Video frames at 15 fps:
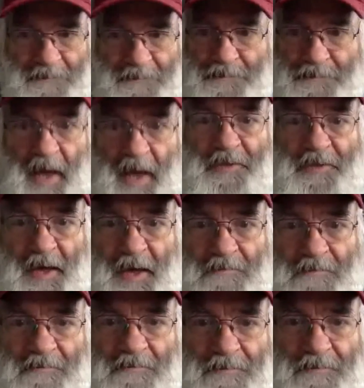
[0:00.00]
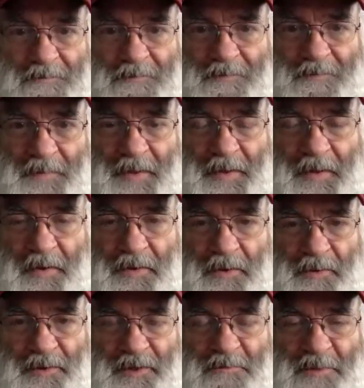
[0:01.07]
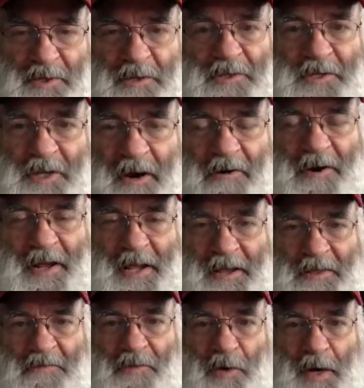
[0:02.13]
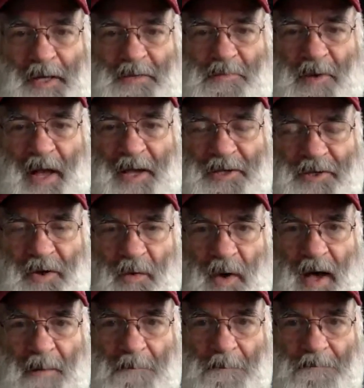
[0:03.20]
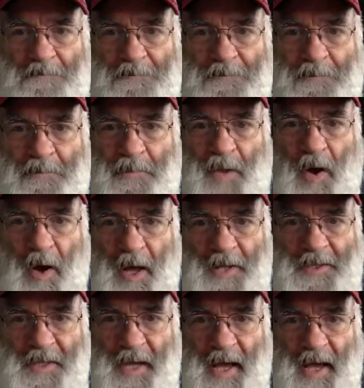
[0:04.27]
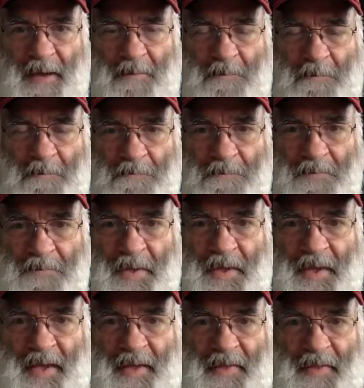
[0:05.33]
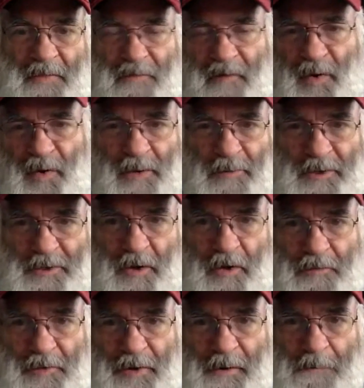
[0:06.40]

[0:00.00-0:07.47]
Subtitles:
I thought there was some sincerity in the voice, but I show up on time. The voting was over.